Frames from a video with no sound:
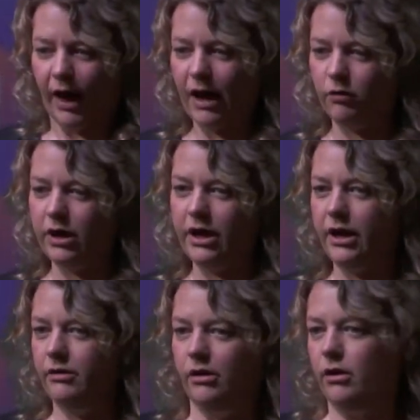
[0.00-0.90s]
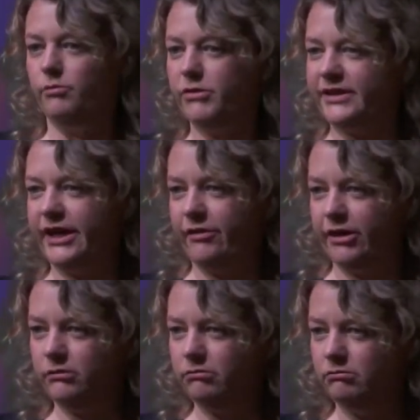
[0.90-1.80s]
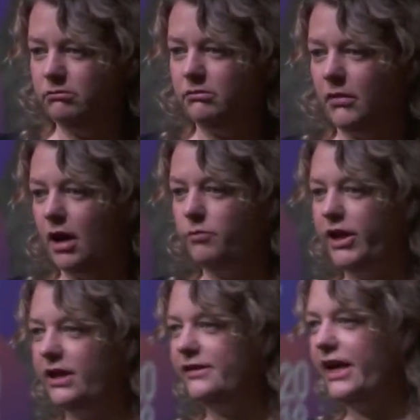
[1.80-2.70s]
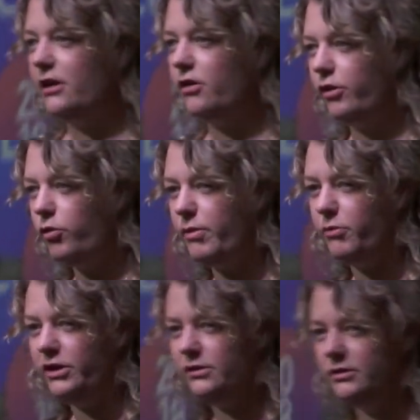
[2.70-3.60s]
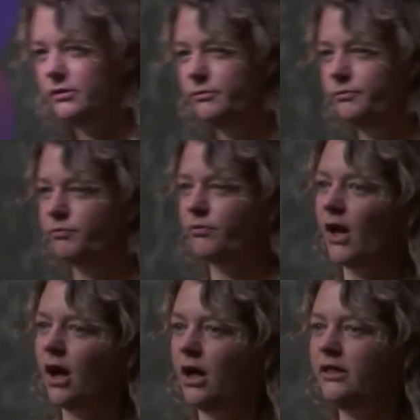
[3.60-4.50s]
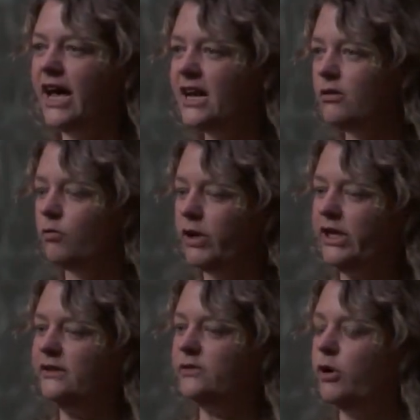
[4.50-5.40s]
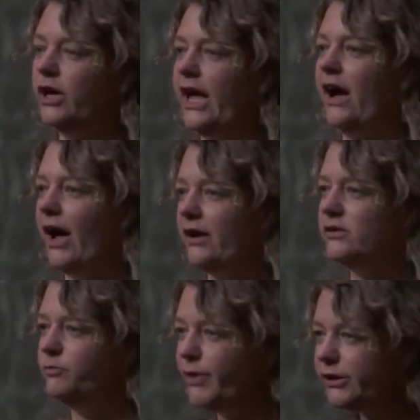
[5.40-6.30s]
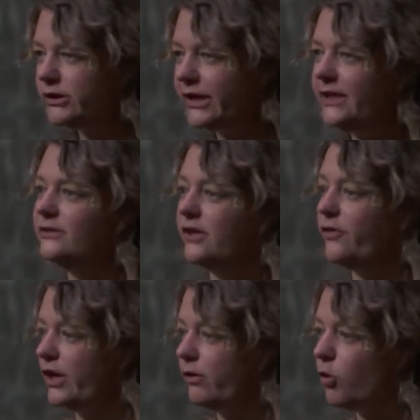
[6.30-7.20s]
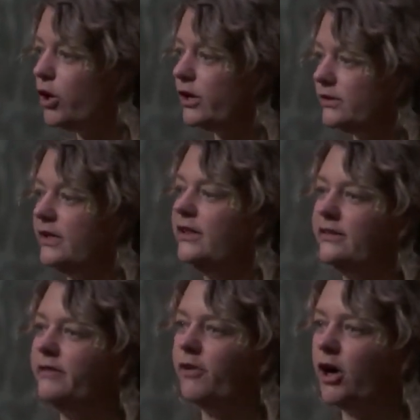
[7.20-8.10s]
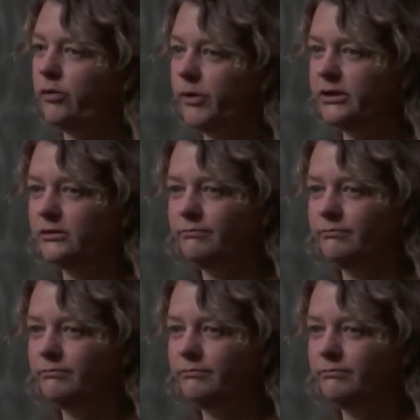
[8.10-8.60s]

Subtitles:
our material and we can take our equipment. And then we need to work out how to build it so that it works in this environment.